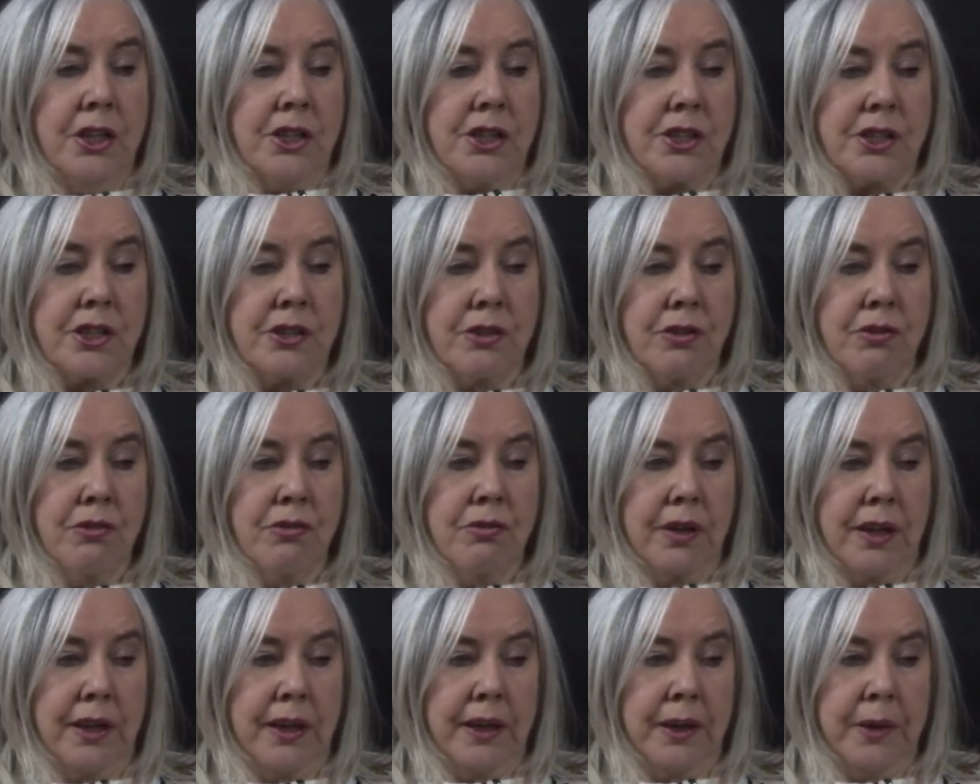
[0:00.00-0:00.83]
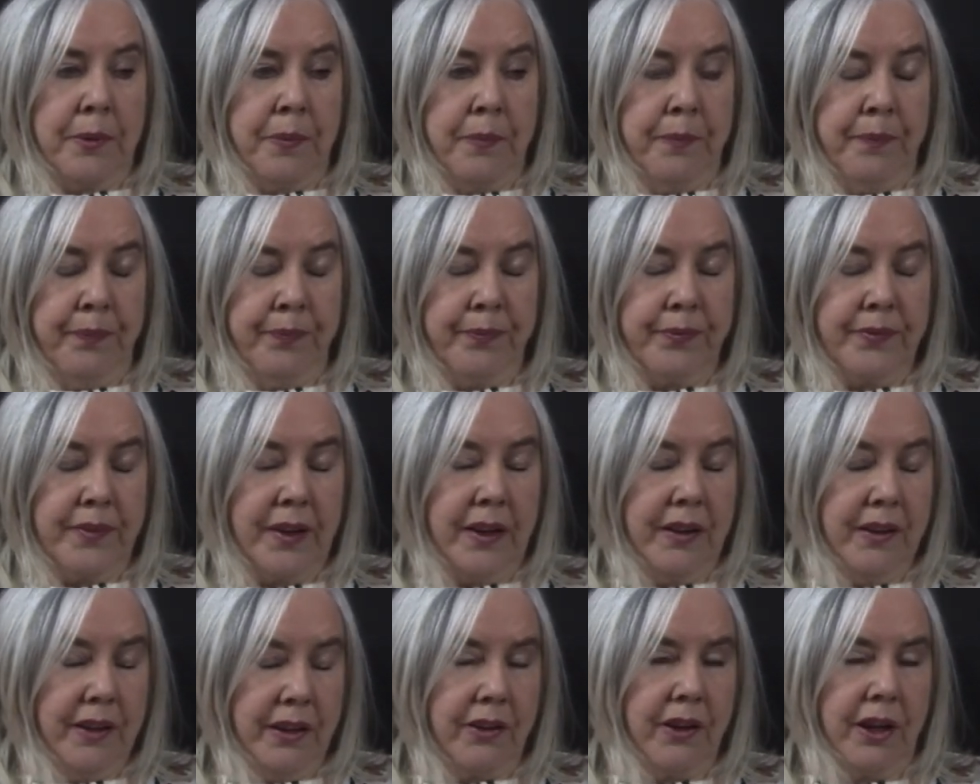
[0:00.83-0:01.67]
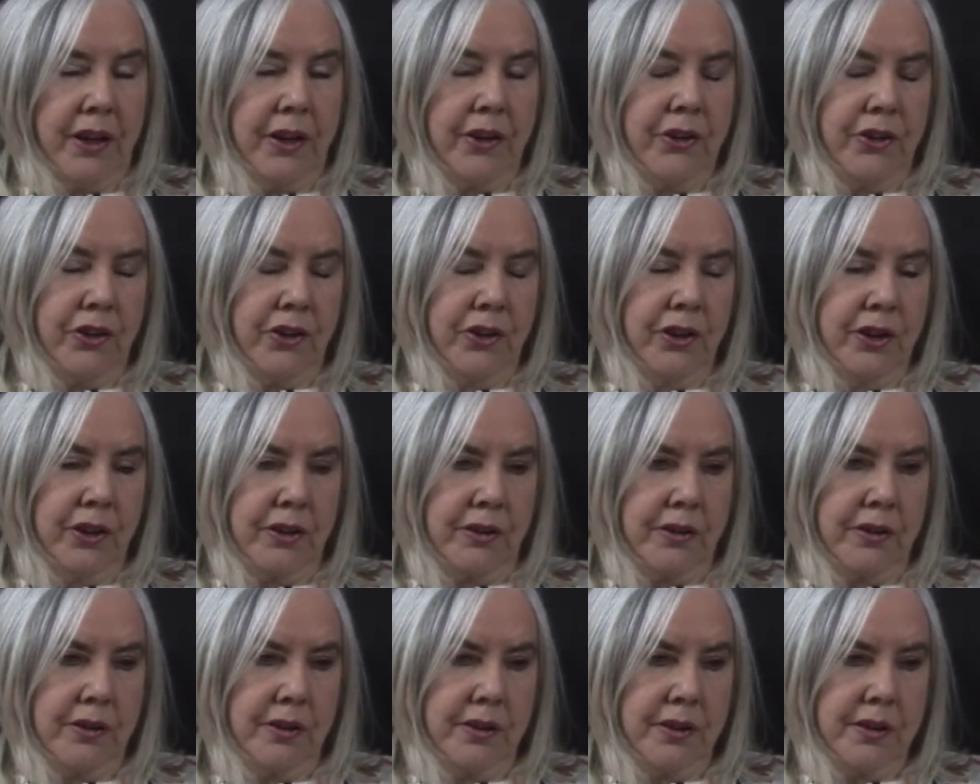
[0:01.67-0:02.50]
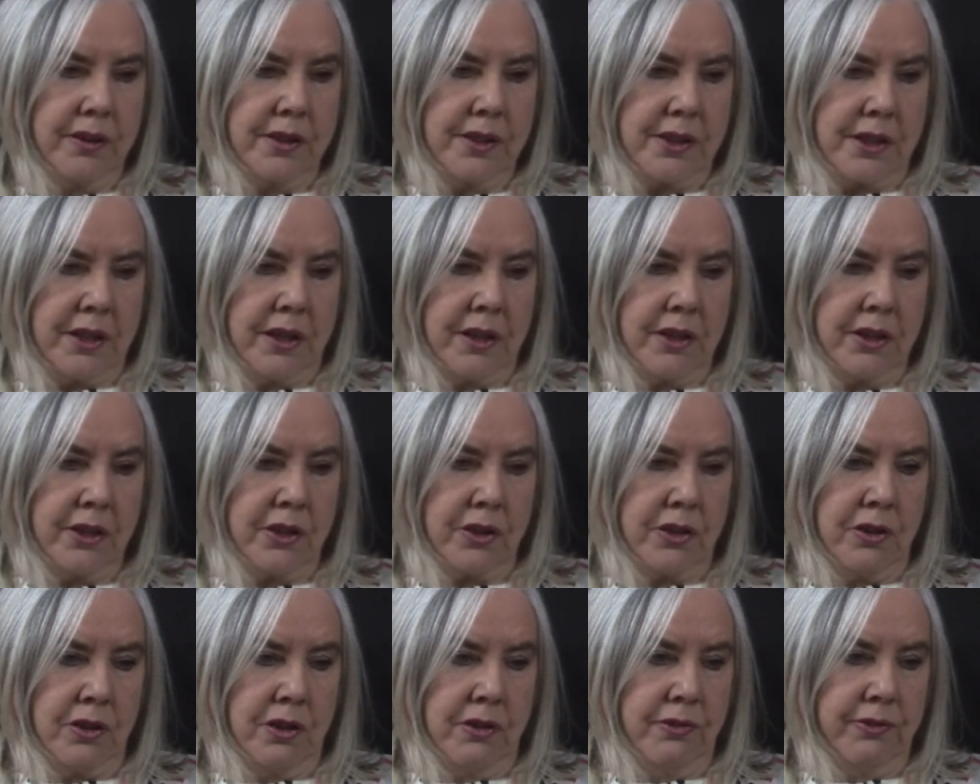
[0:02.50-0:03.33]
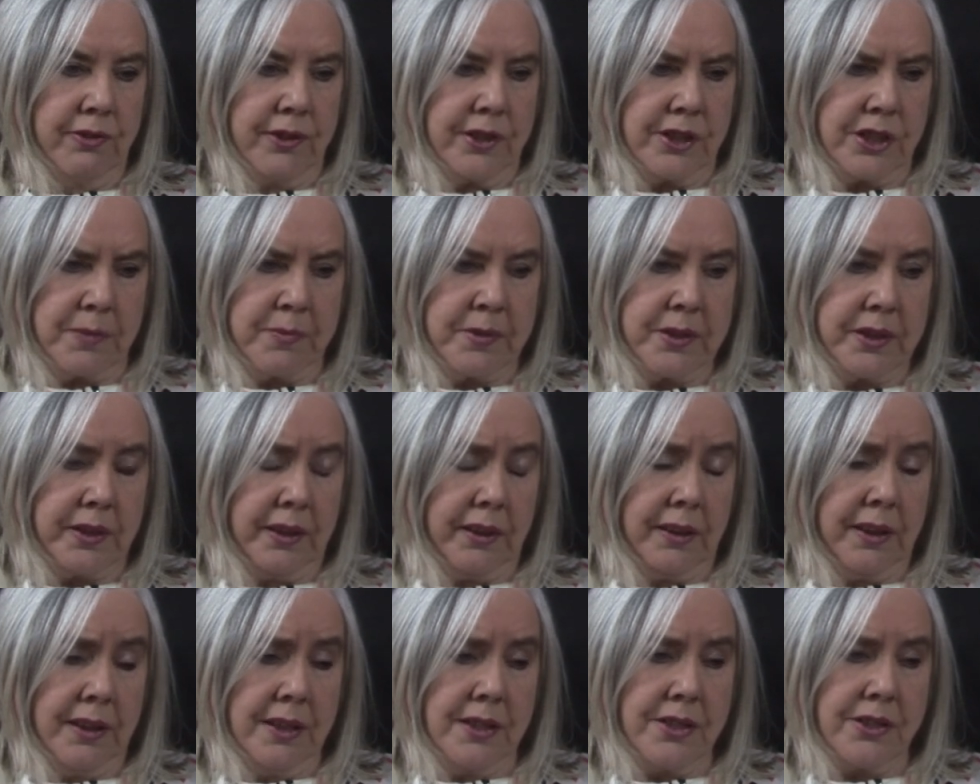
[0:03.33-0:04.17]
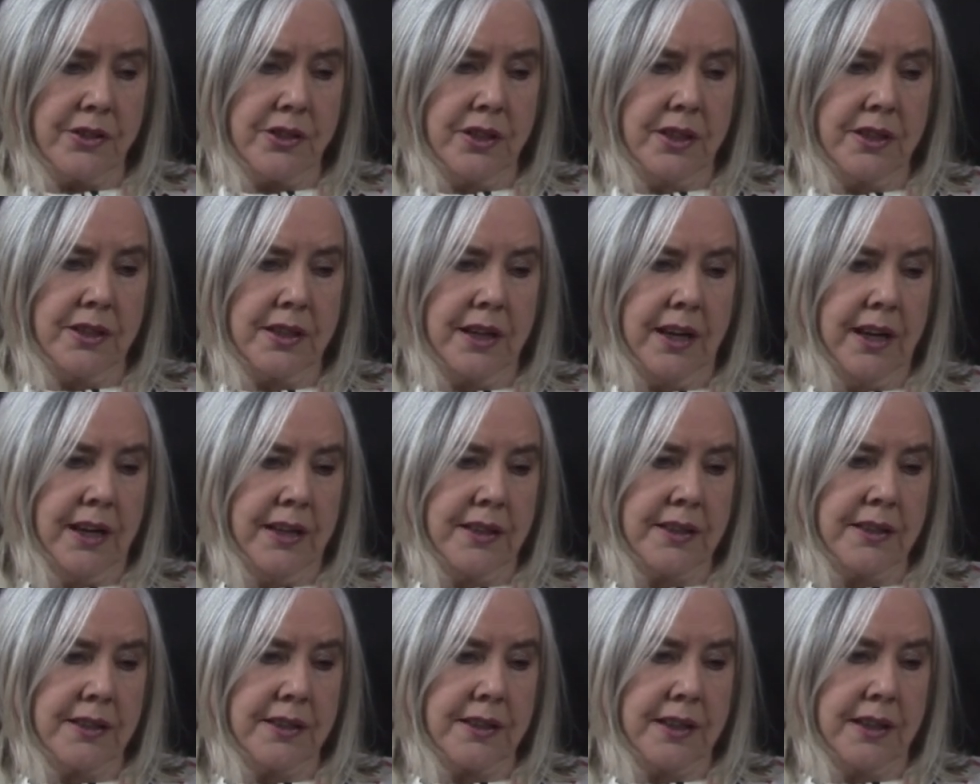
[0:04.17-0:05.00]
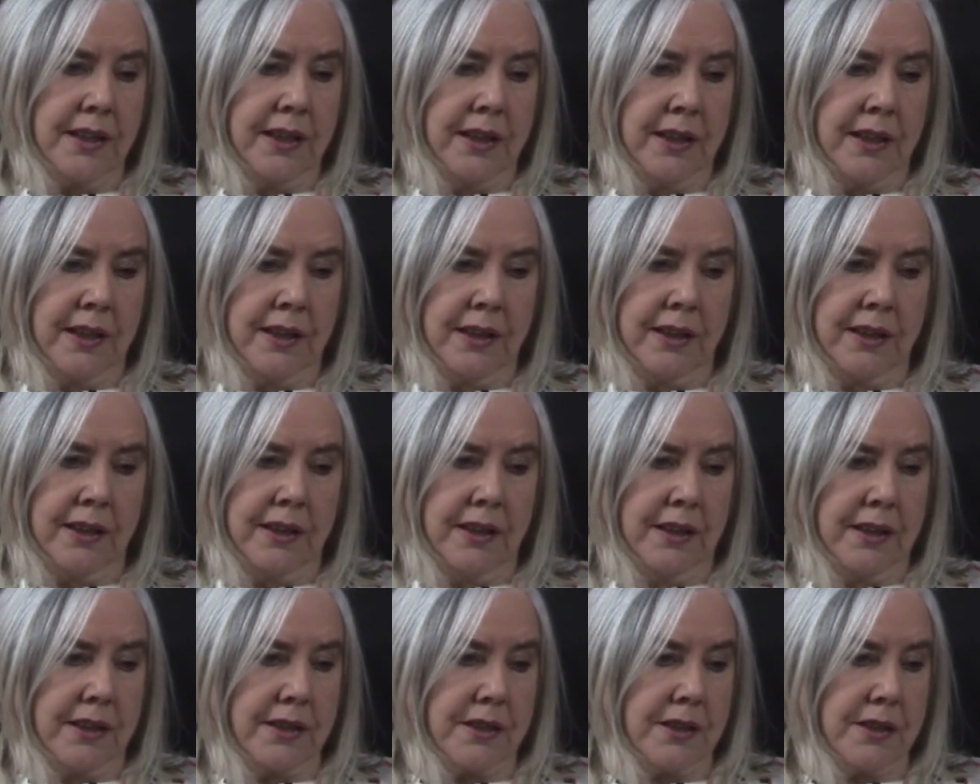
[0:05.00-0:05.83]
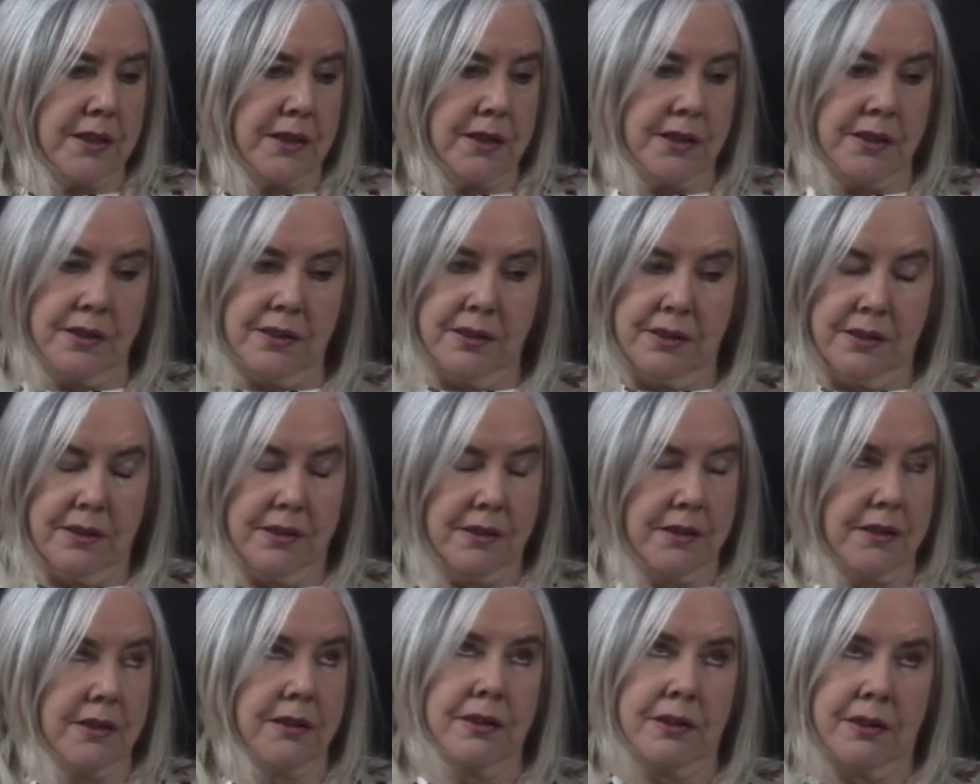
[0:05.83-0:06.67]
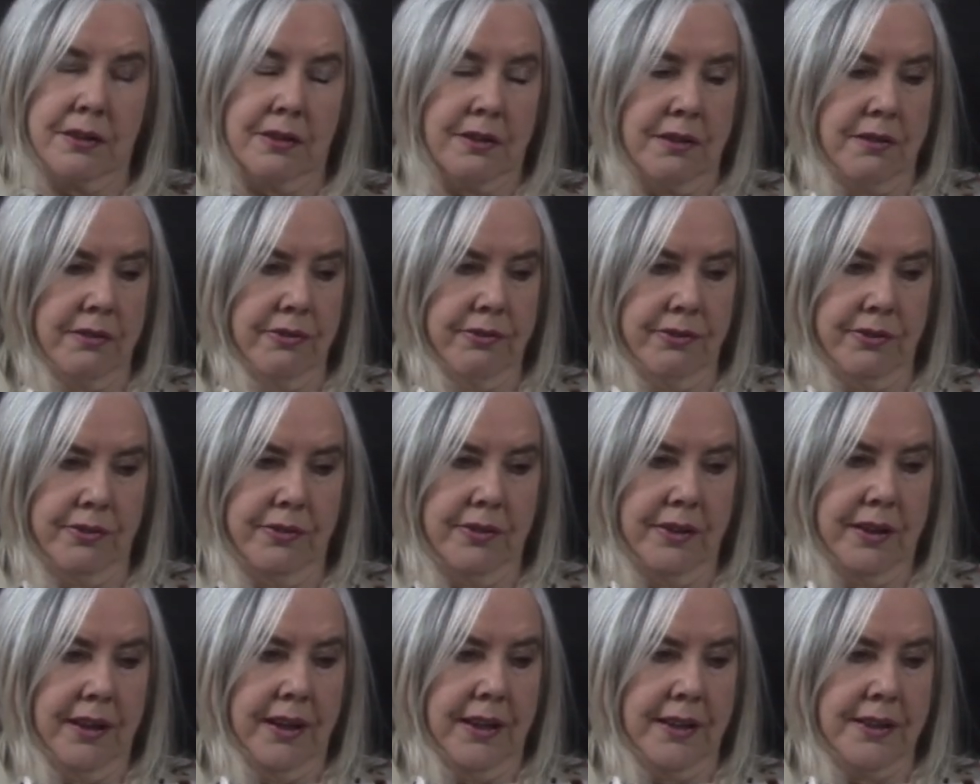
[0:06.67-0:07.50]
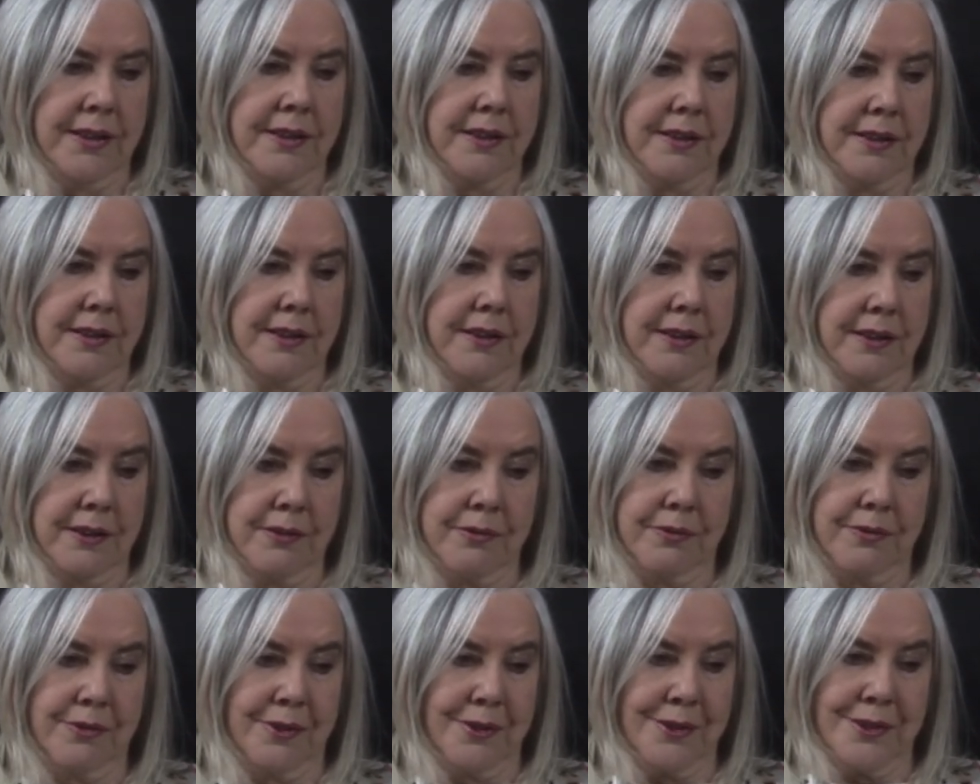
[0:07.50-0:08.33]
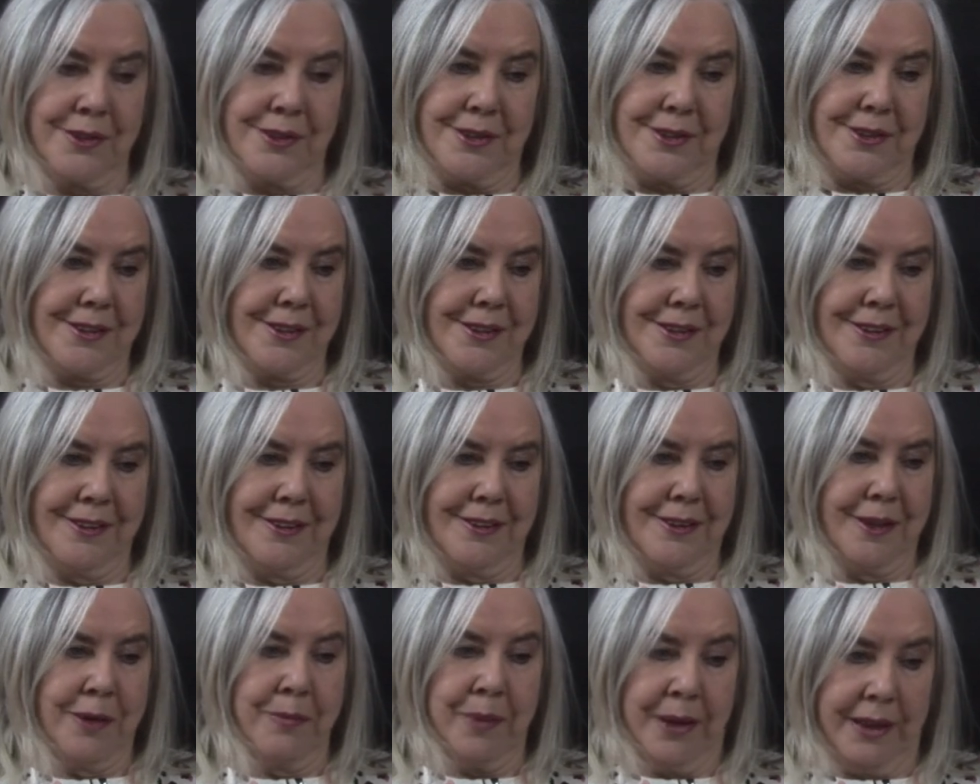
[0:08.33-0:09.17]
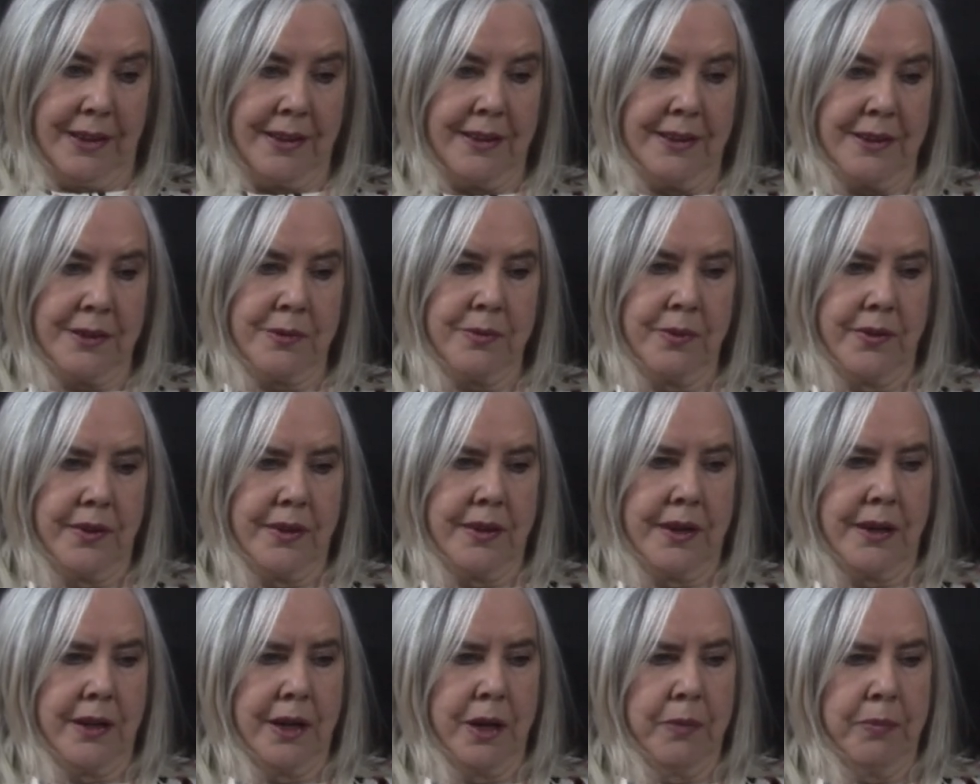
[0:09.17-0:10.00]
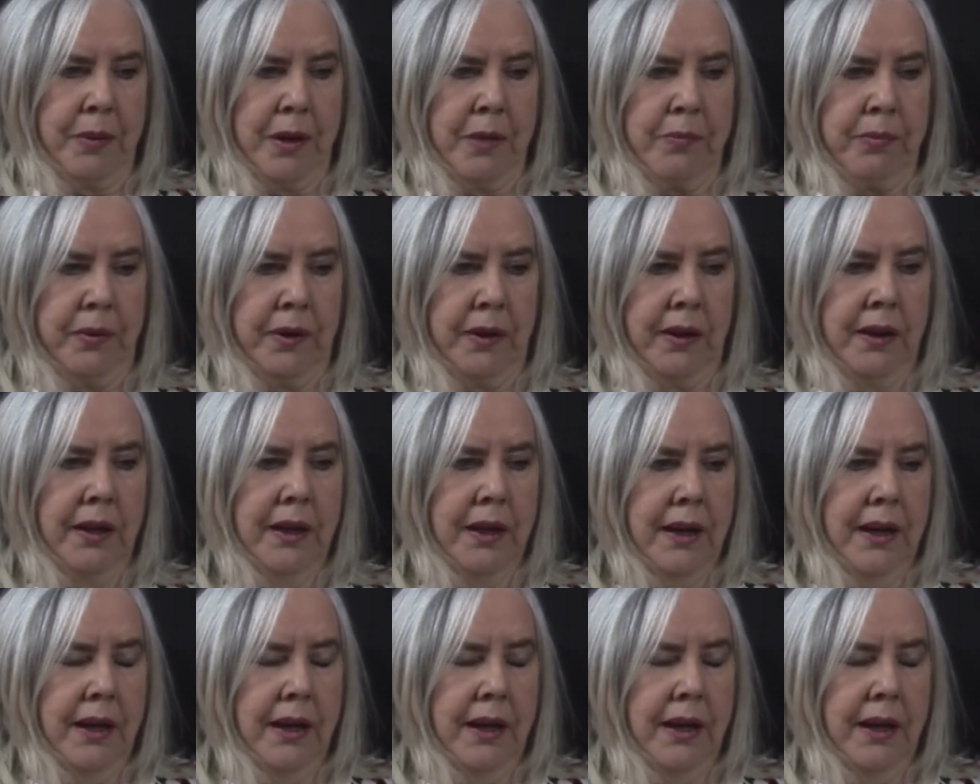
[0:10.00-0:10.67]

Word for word: So um, Credit Union started off in Ships Key Street and uh, it took off and it was uh, a big hit with the Derry people